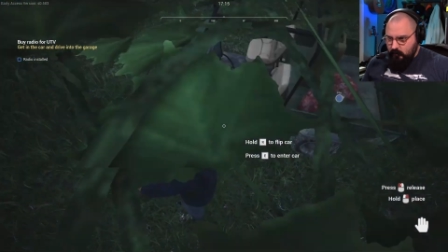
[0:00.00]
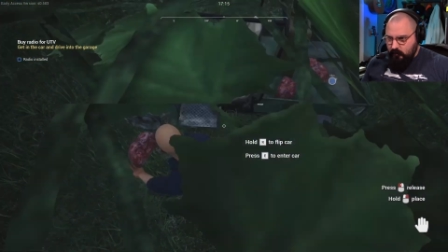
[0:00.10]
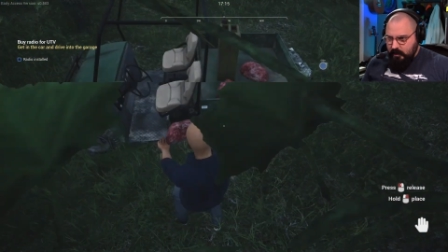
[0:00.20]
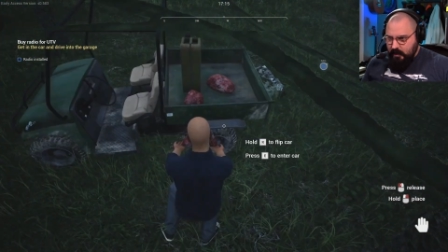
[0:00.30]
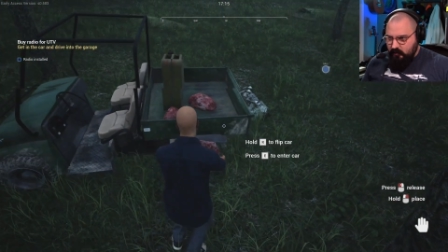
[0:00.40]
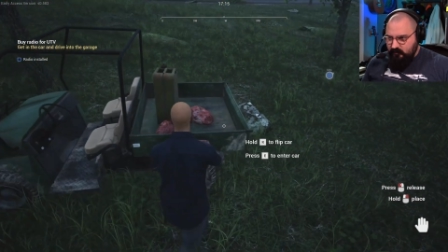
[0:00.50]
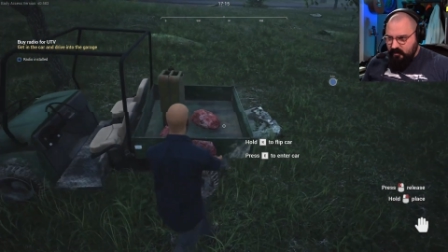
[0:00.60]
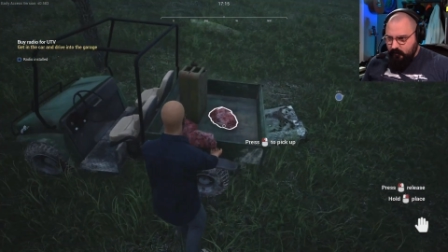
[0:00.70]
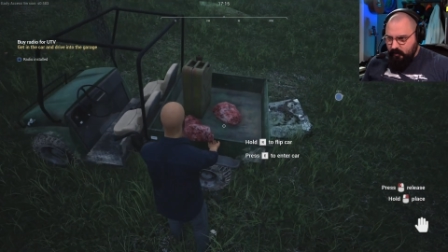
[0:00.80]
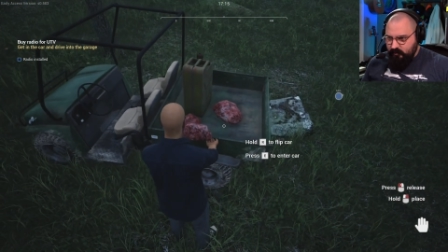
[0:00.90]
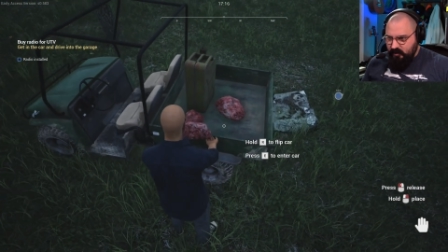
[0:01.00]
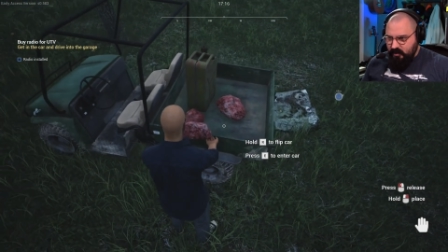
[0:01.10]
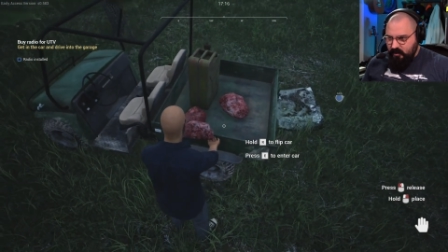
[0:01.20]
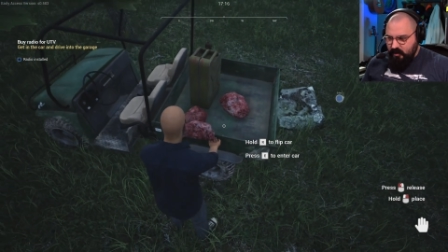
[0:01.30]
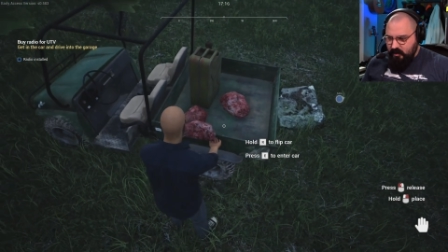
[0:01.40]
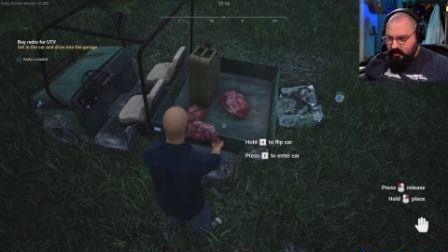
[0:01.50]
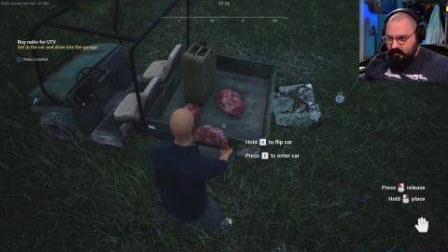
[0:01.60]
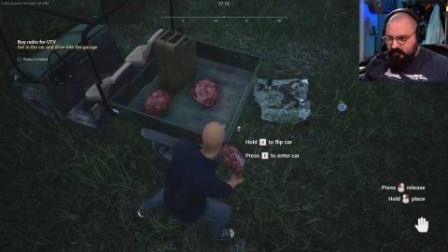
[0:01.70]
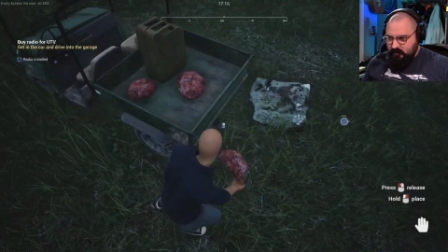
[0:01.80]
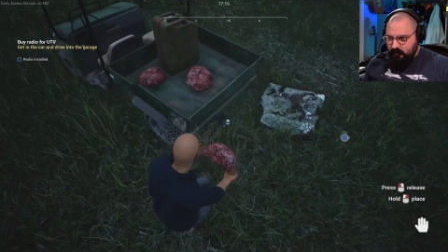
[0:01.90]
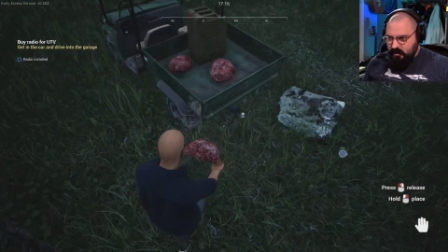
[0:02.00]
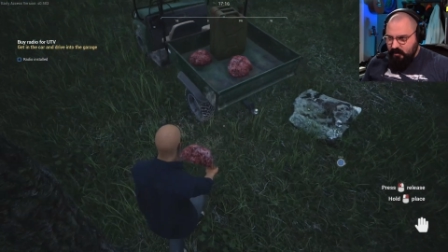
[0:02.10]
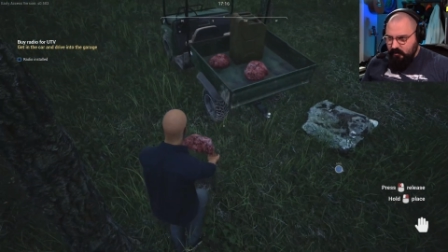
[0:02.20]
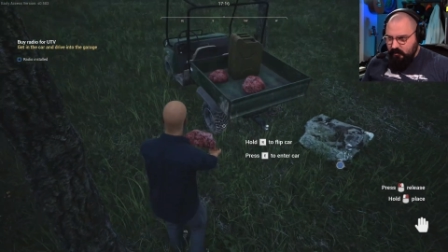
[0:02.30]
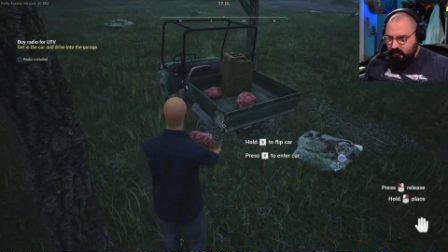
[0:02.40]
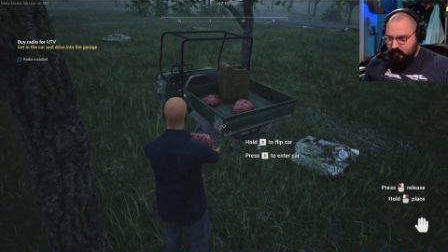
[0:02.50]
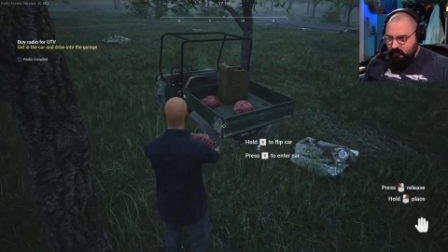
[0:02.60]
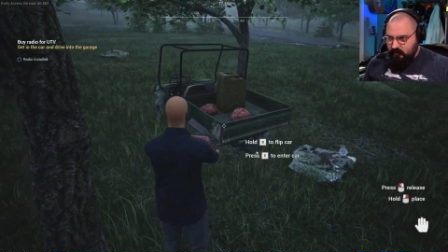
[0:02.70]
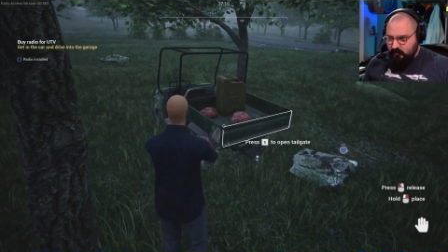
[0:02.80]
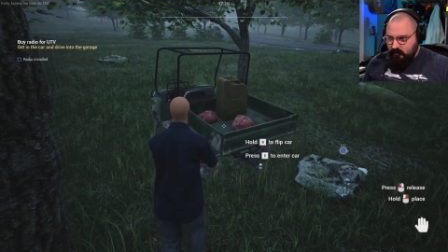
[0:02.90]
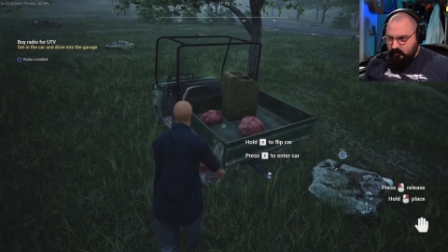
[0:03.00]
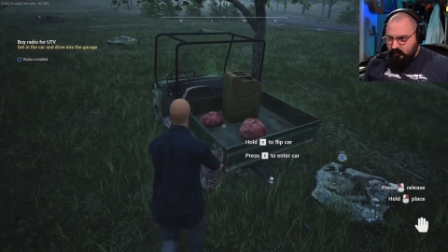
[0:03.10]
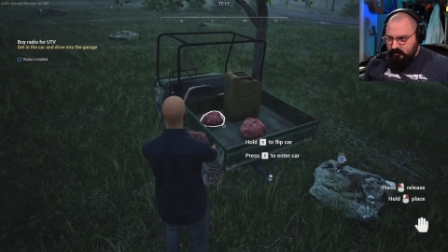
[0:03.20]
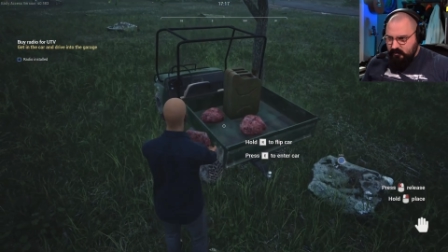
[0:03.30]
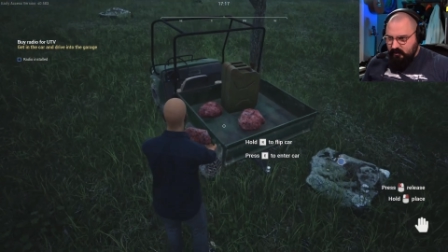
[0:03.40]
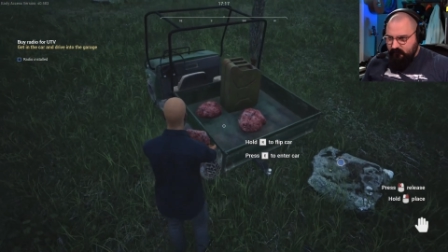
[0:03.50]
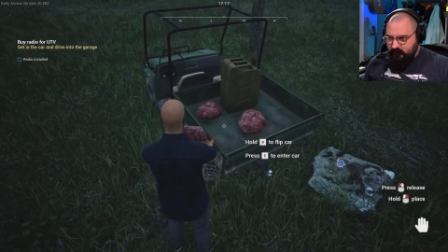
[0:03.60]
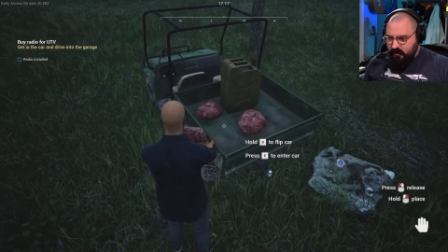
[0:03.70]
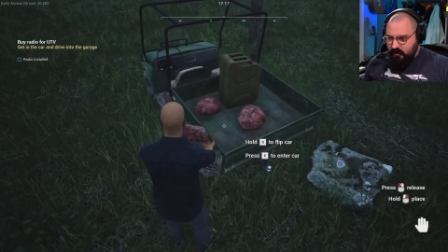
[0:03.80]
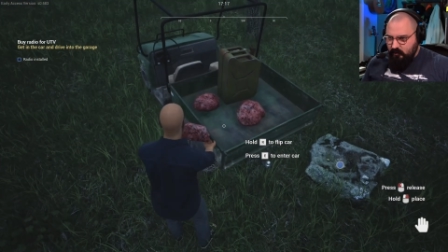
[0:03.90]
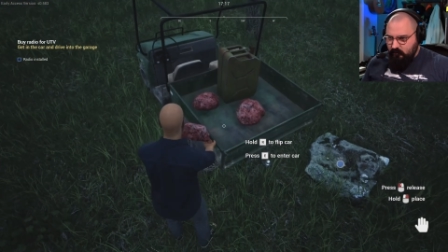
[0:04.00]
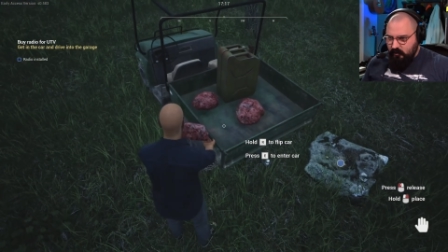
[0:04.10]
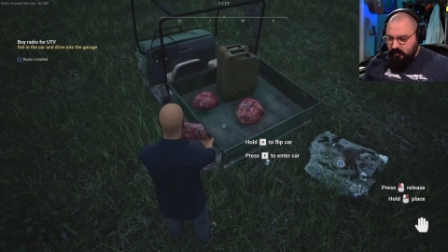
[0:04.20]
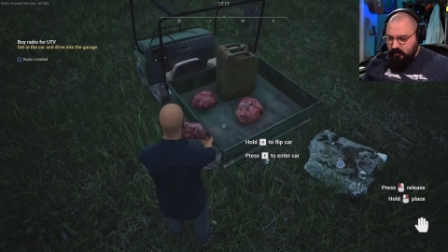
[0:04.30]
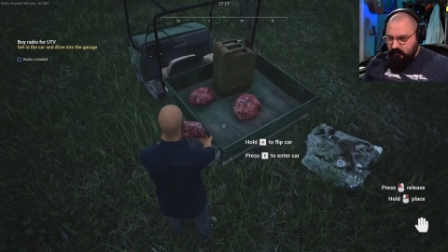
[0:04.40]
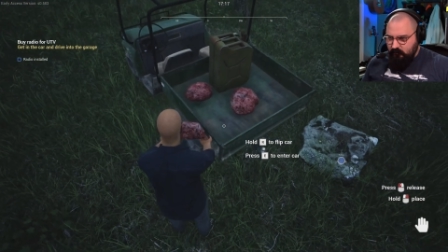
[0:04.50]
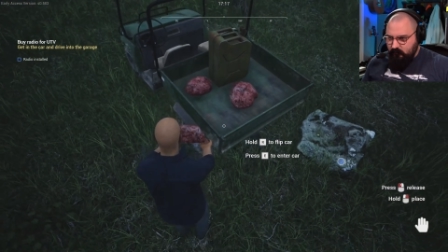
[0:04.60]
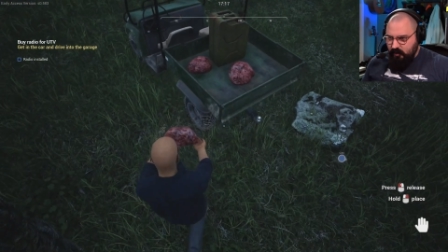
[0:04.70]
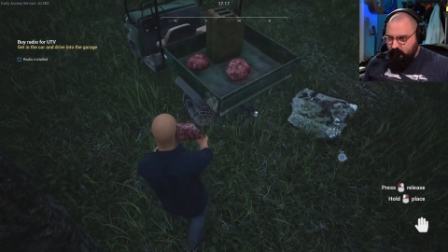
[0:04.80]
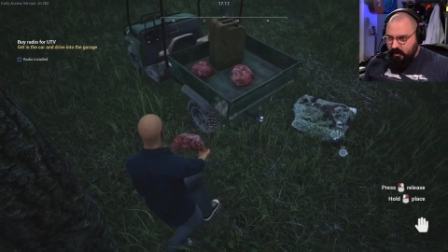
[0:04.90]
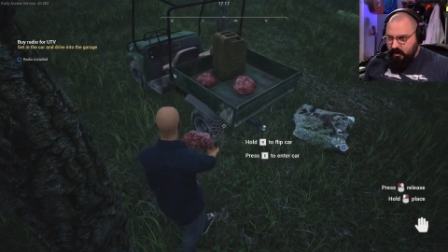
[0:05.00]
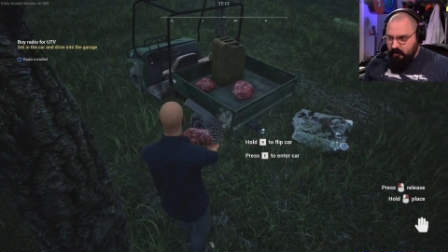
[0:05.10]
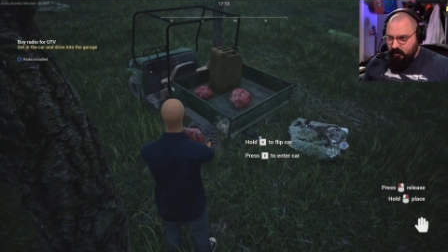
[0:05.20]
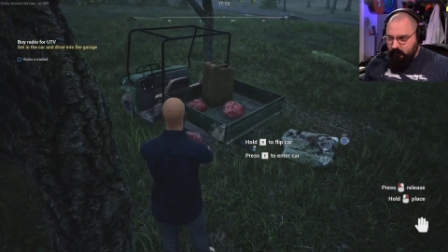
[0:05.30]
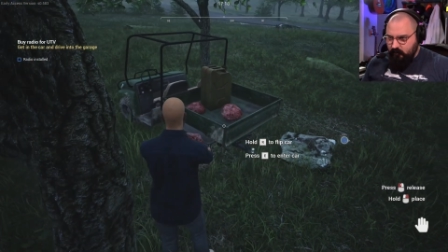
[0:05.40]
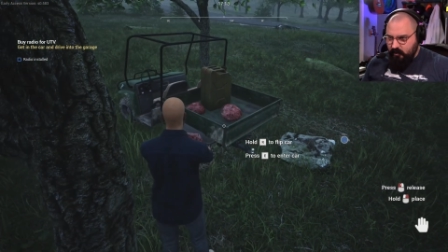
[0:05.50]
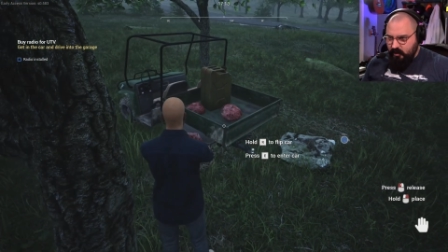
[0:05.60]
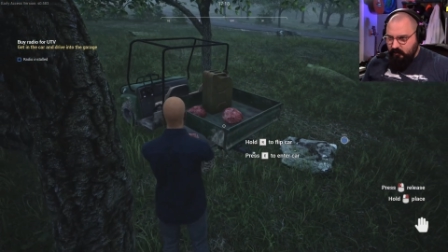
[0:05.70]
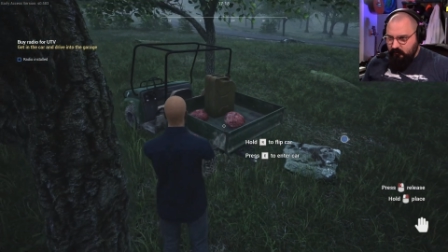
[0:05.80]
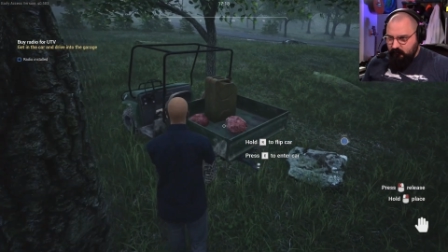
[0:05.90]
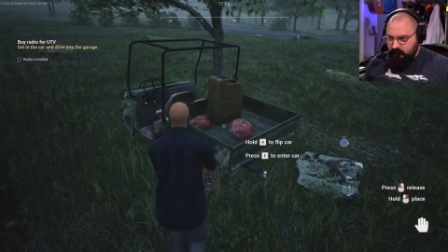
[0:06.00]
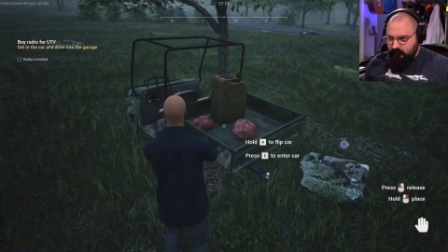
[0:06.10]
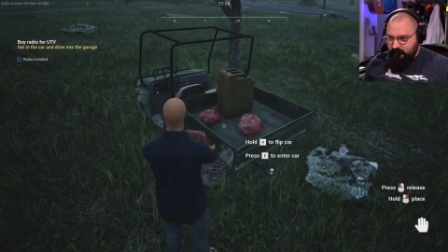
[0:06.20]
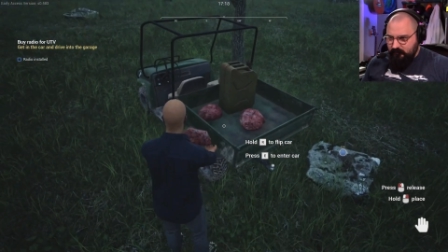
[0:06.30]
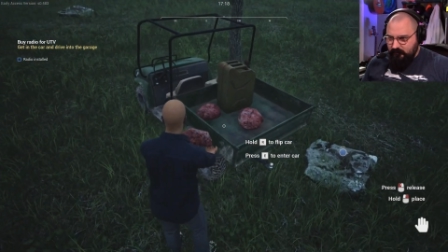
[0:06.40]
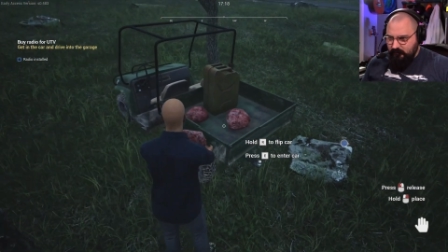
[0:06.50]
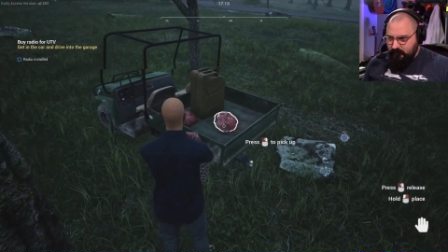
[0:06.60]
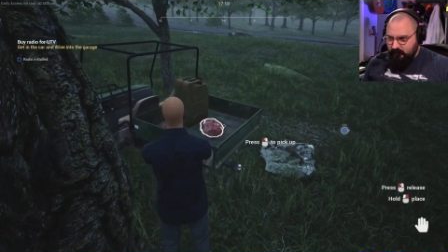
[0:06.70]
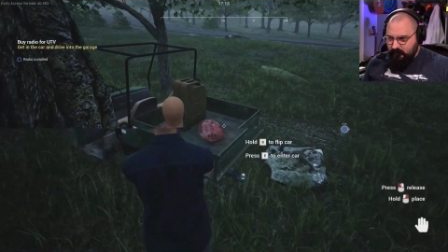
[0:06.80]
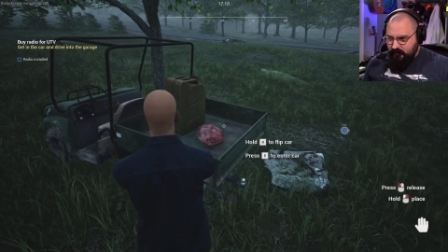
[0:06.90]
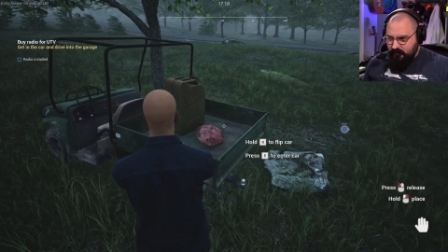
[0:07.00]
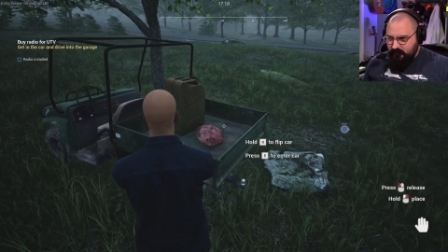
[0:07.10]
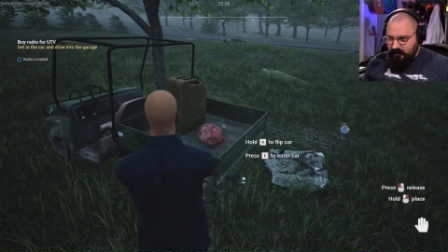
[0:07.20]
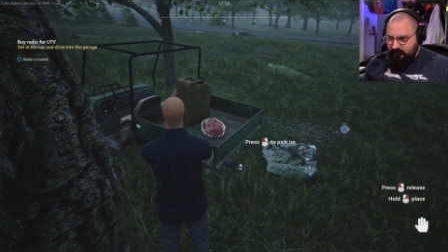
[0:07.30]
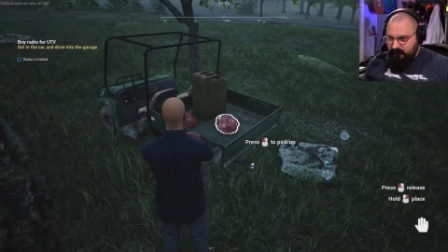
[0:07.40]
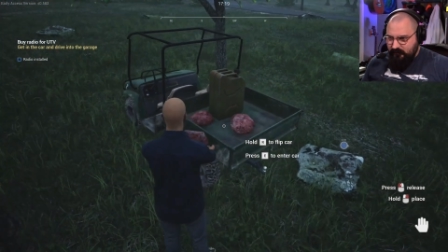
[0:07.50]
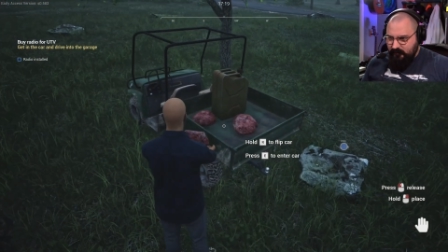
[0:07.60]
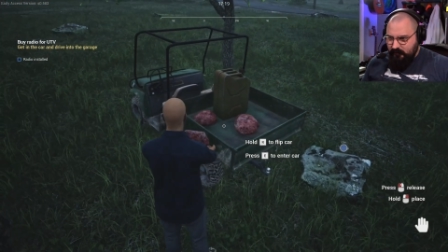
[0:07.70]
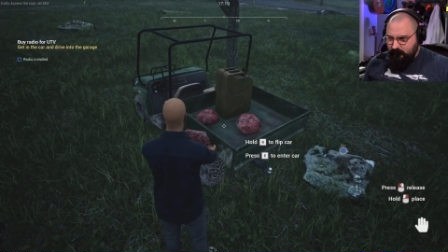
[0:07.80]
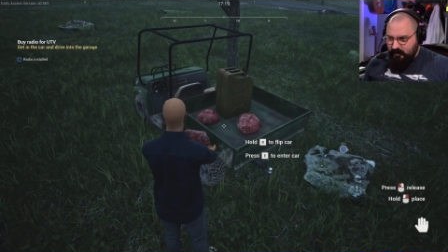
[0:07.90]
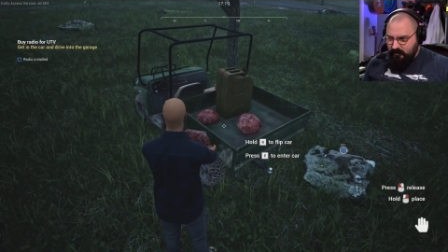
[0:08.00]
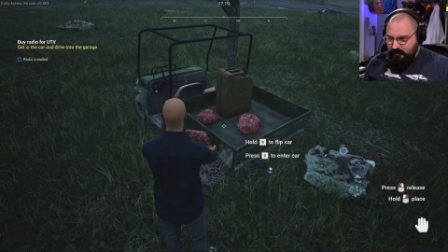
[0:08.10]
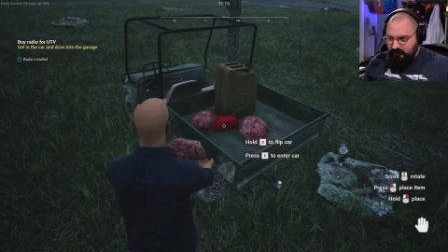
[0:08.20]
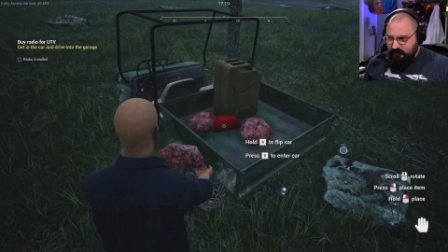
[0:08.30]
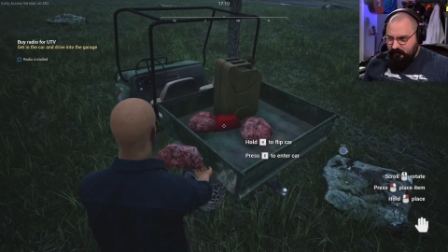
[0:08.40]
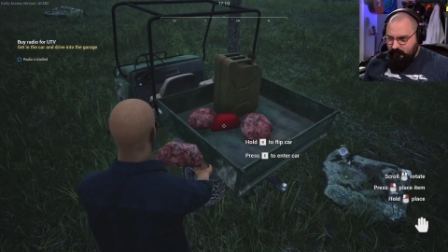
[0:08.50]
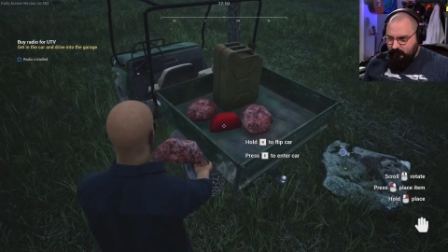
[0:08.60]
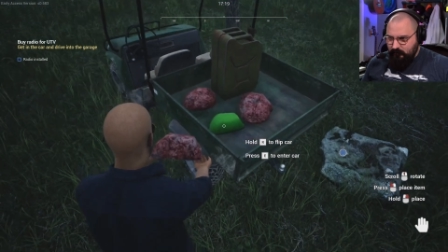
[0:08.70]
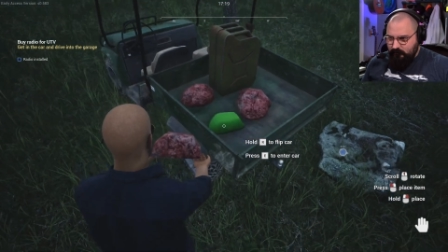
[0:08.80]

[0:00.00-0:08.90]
Now I'll take my bloody hands and meat and stuff and go and get my radio upgraded. Because that's the right thing to do.